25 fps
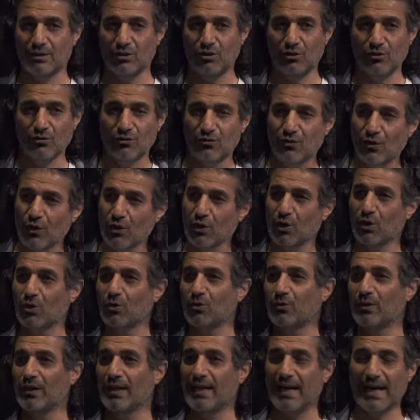You
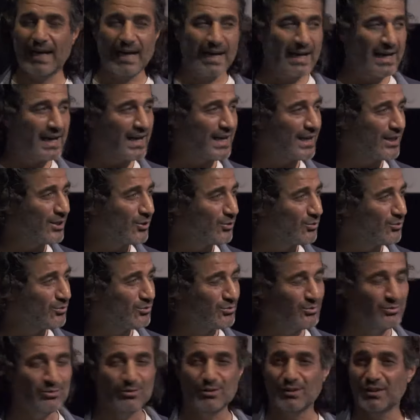follow the guy,
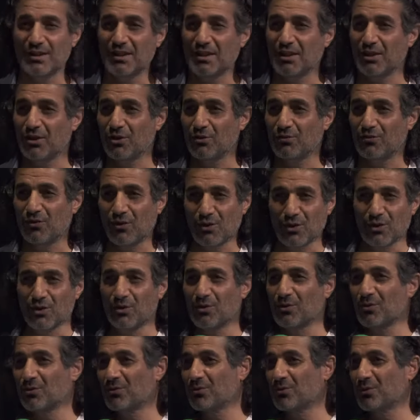you
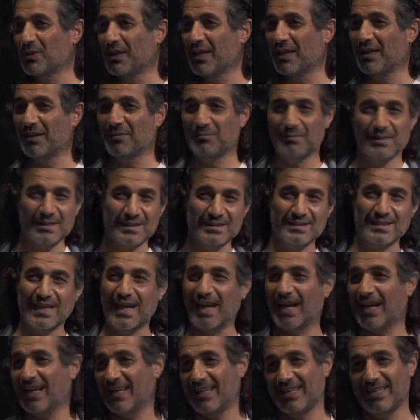follow with him, this
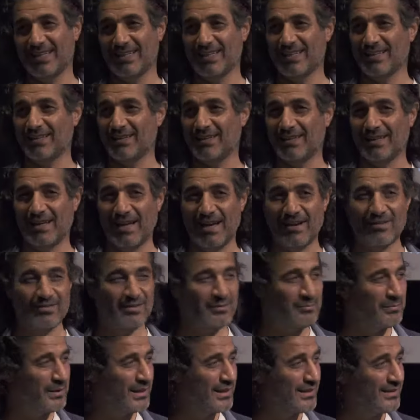guy, he
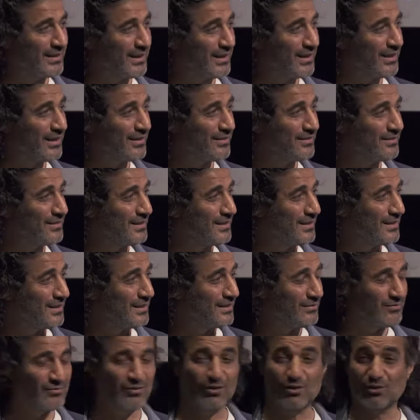haven't been there
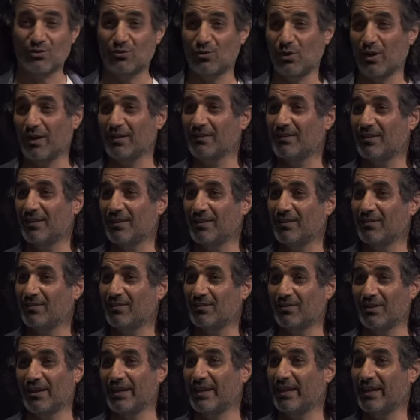for 20
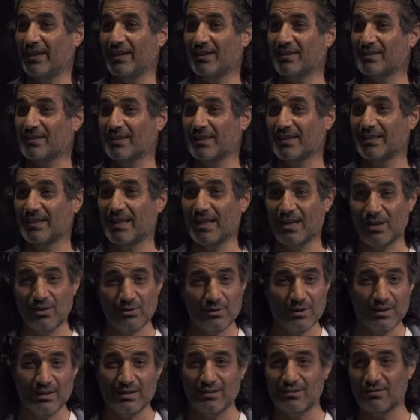years, and now
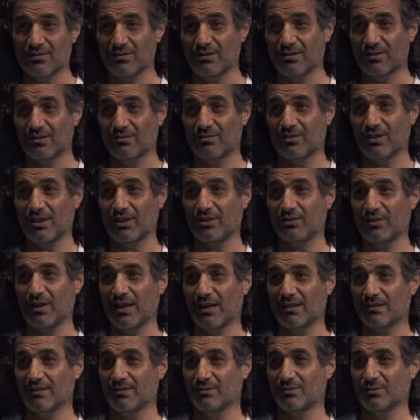he's
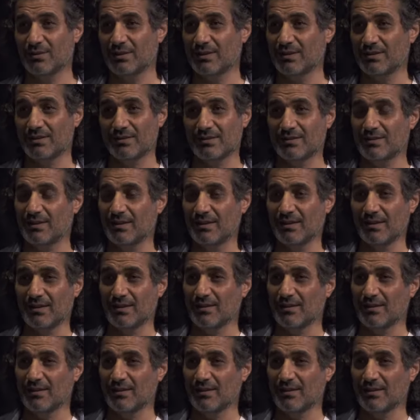reunited with this